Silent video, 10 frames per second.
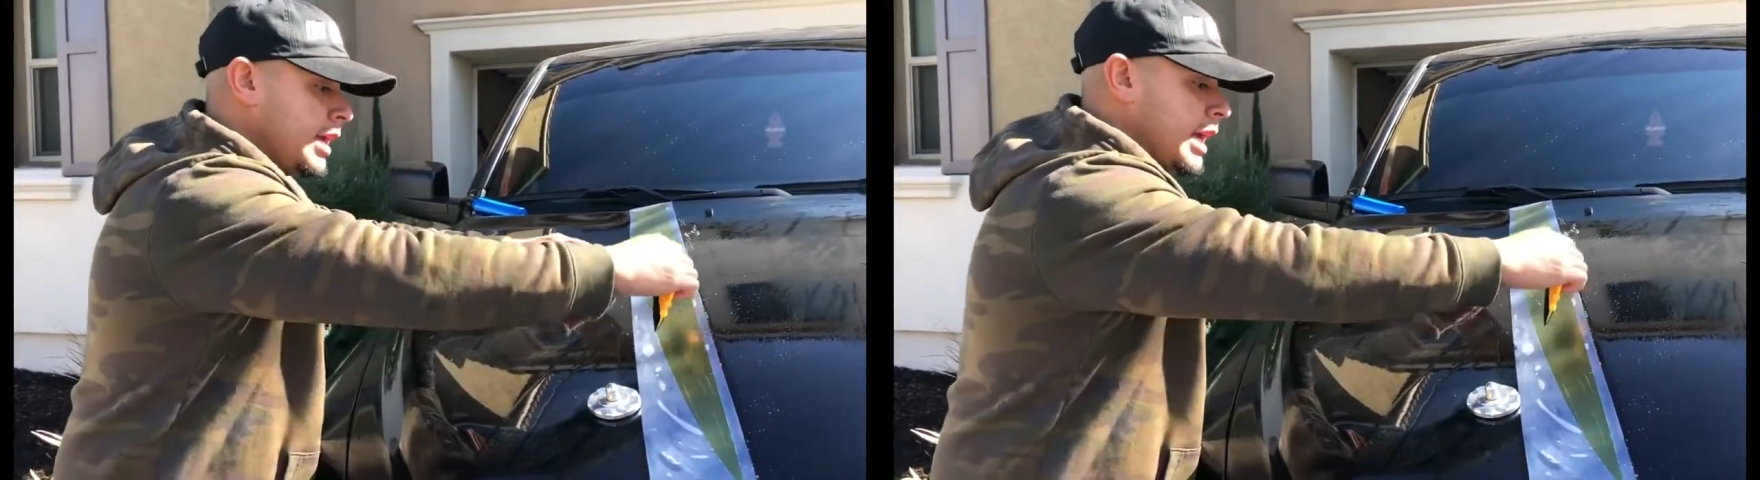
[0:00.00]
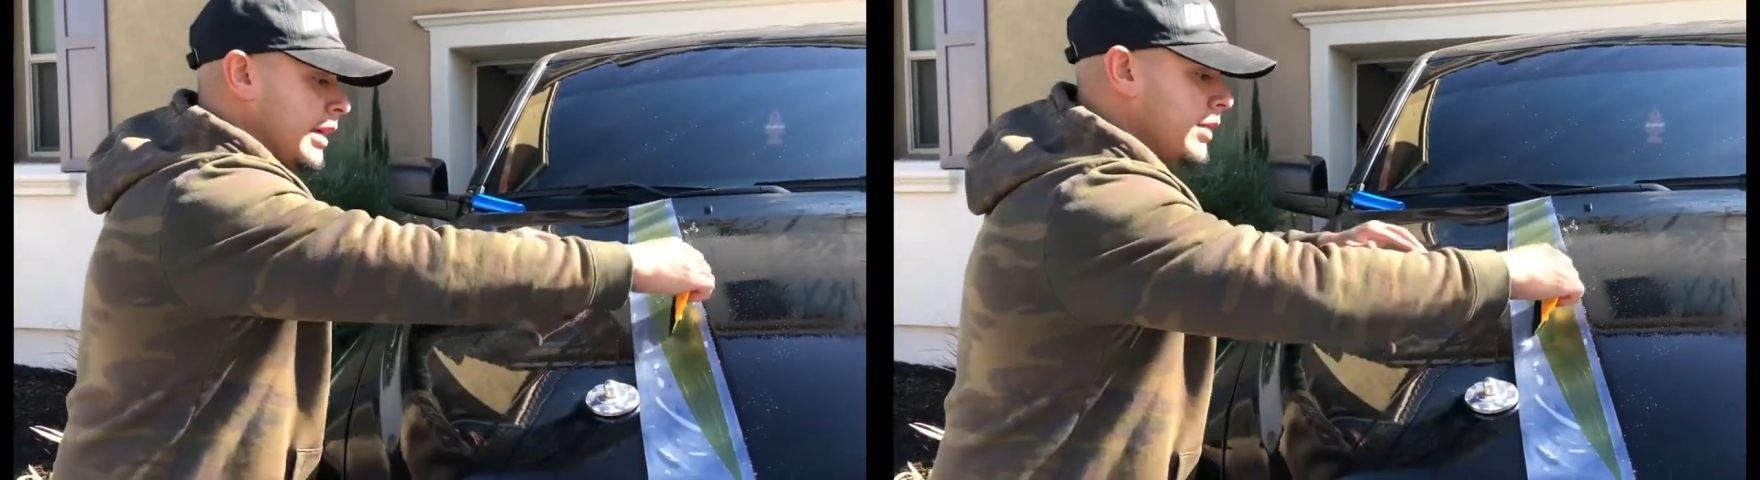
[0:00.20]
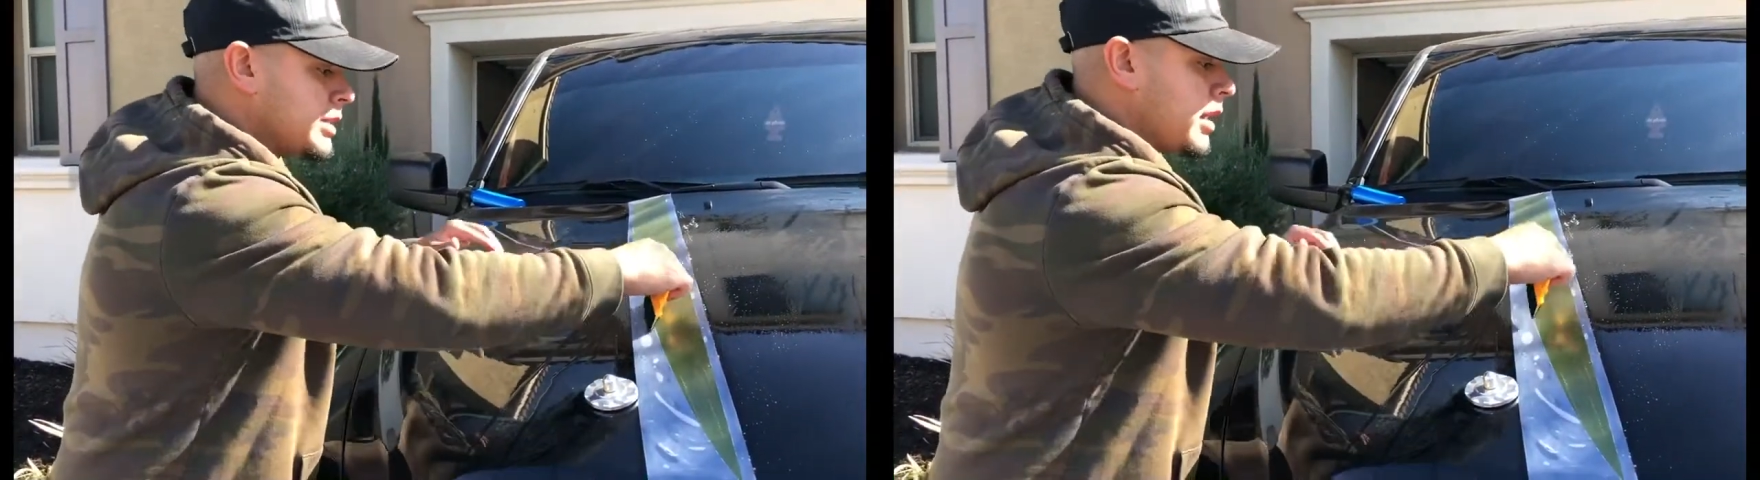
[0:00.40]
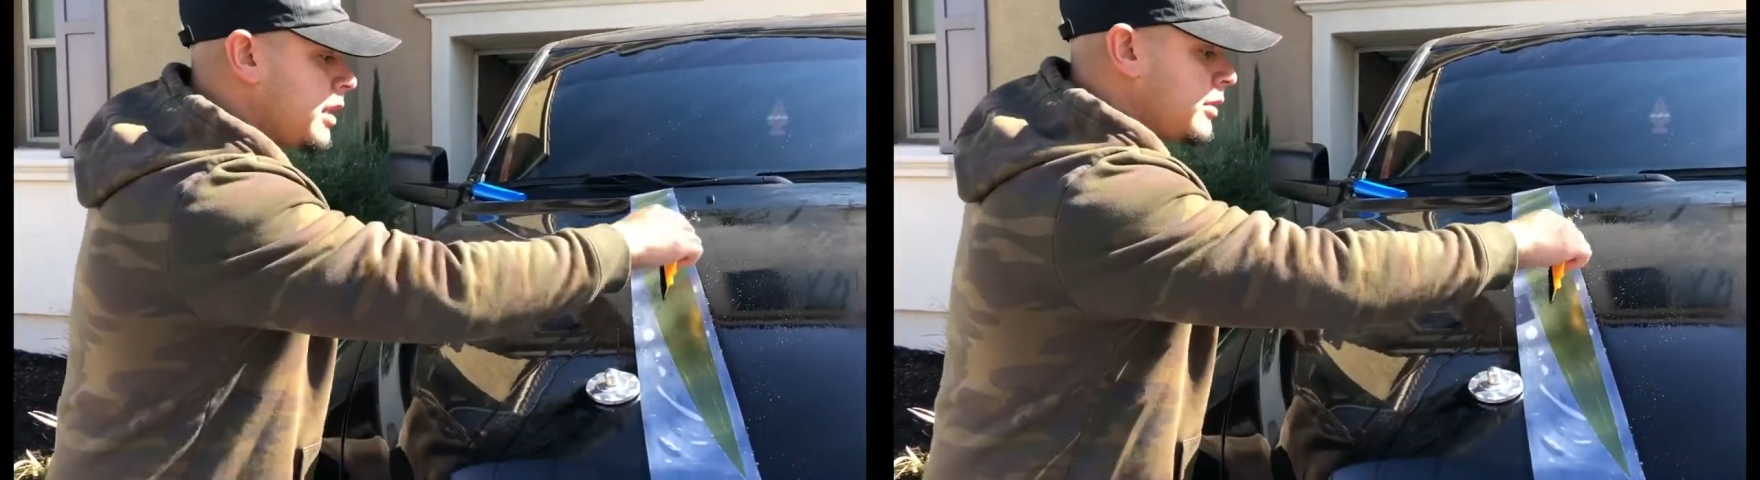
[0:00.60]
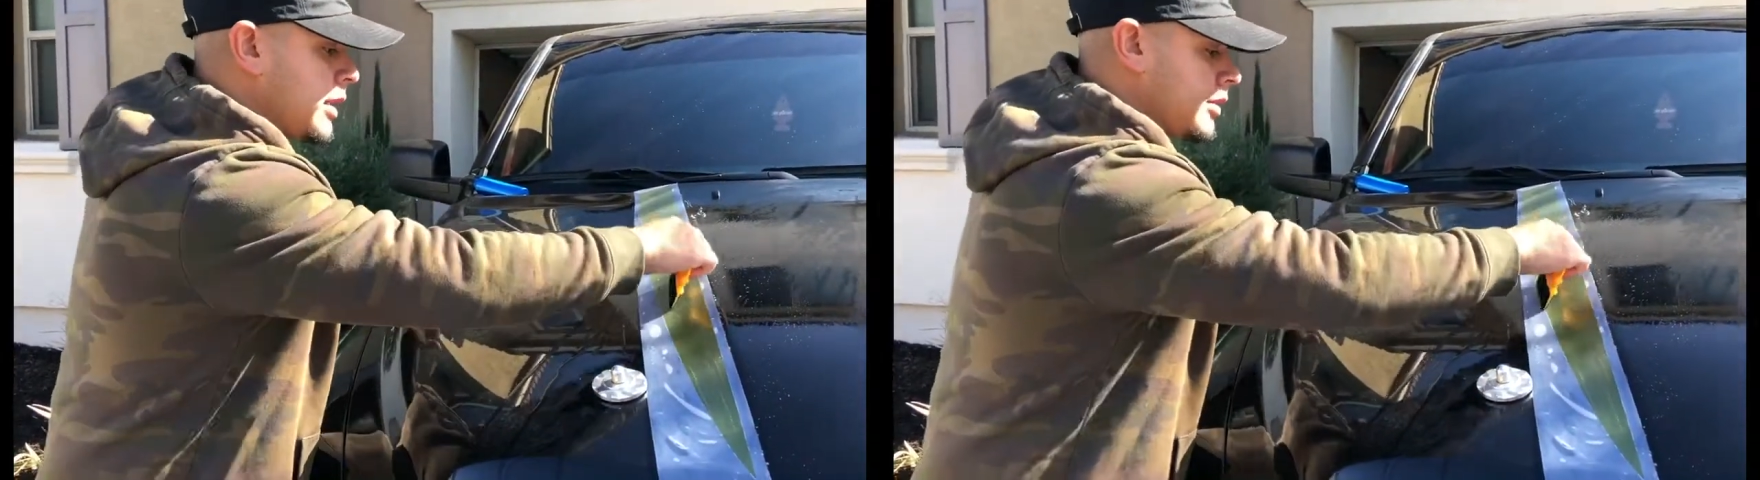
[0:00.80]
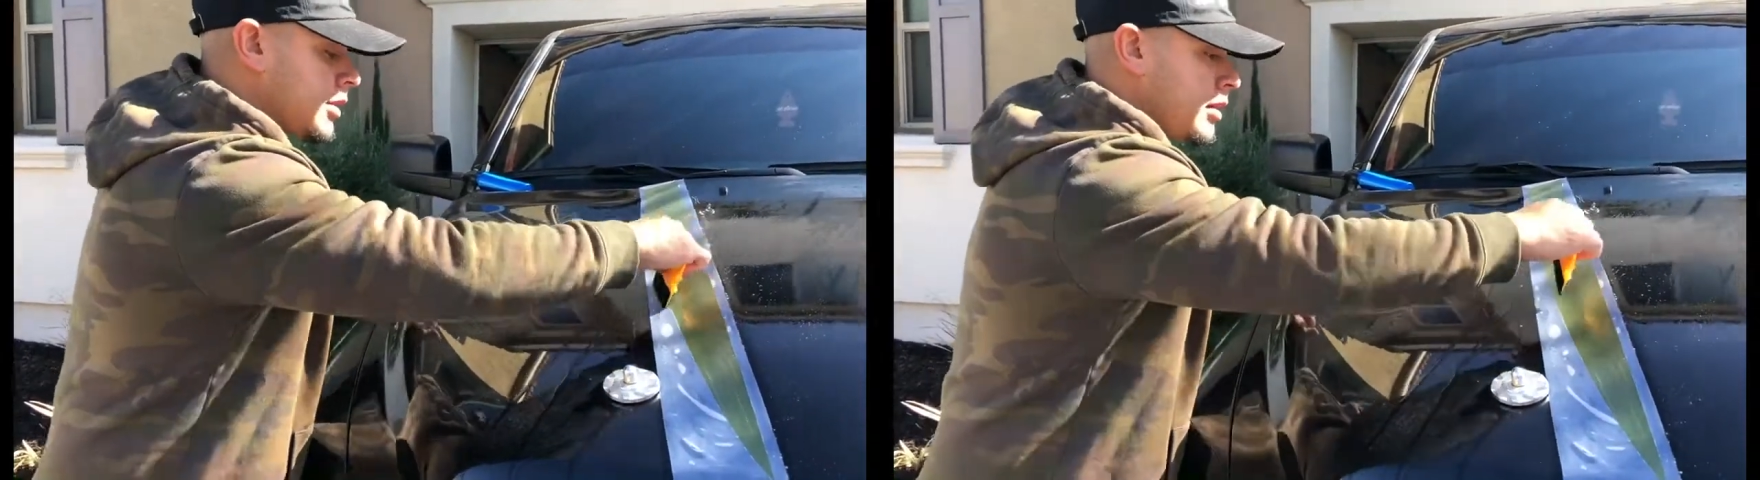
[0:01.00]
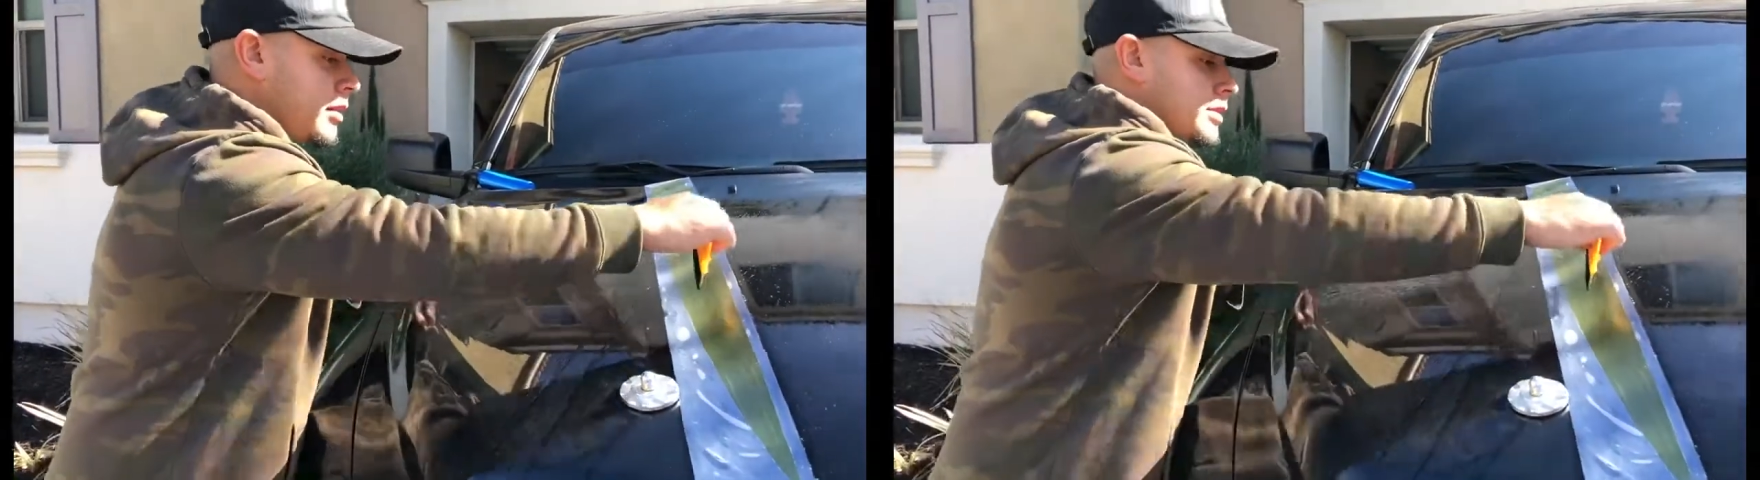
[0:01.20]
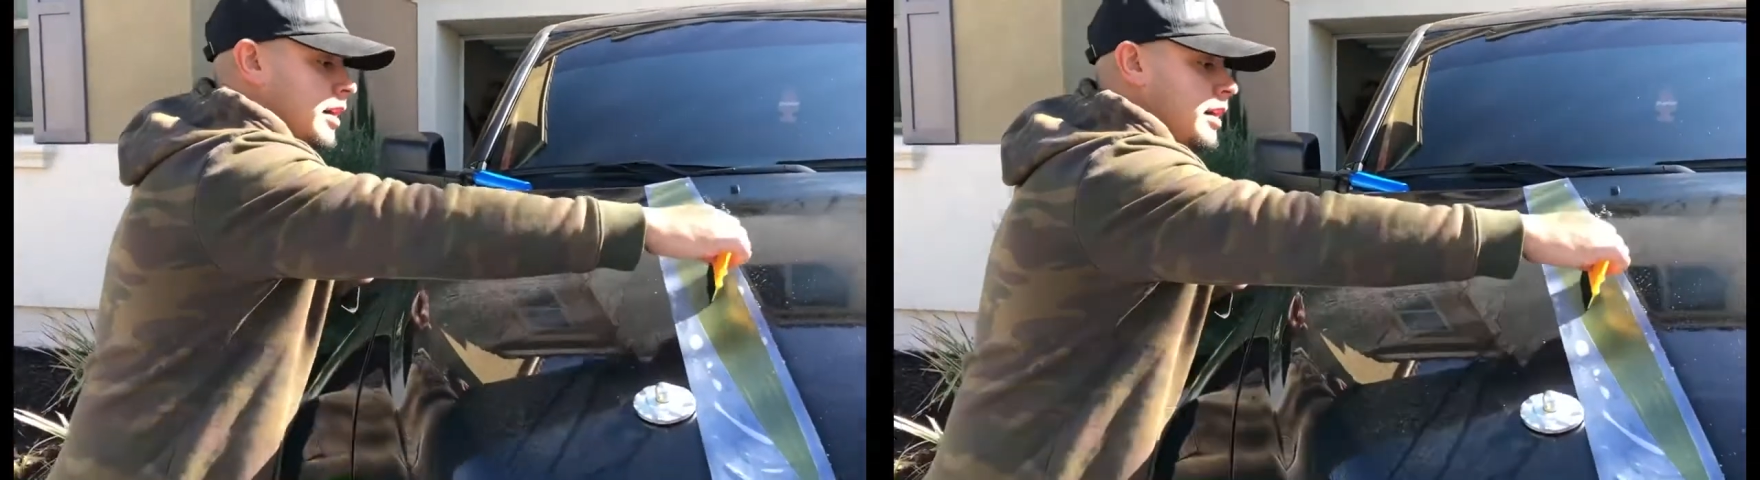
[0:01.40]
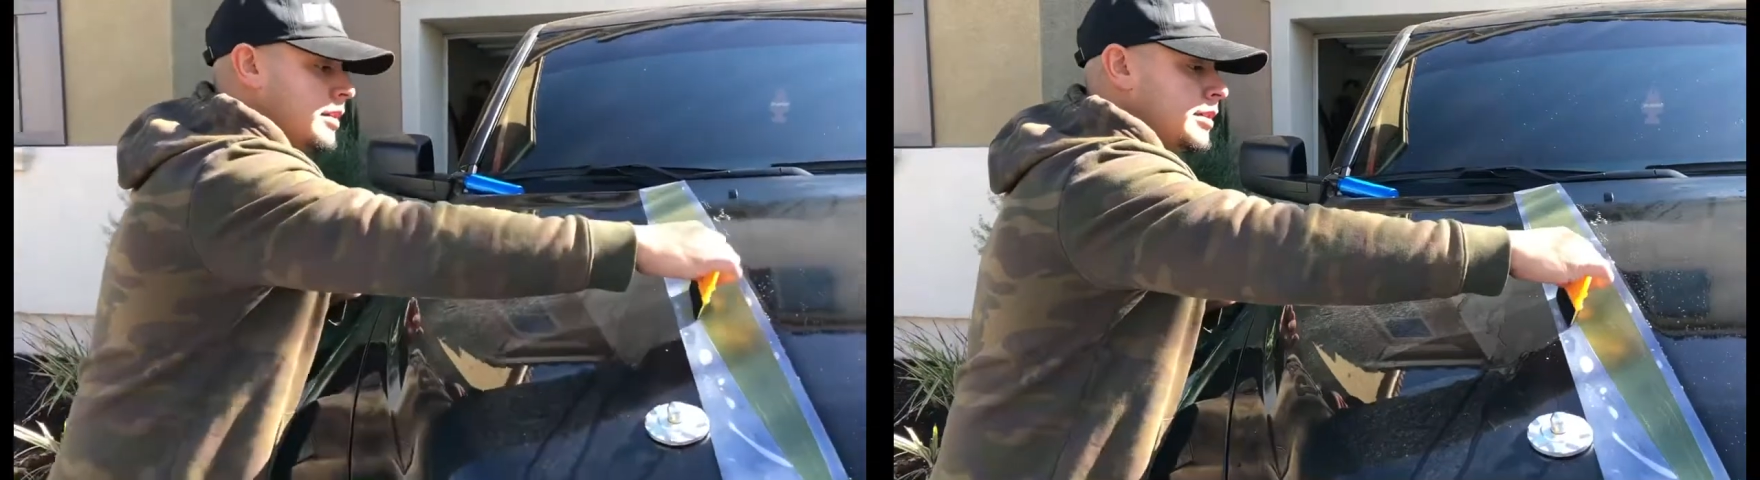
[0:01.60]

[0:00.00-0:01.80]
If it's hotter and your car is hotter,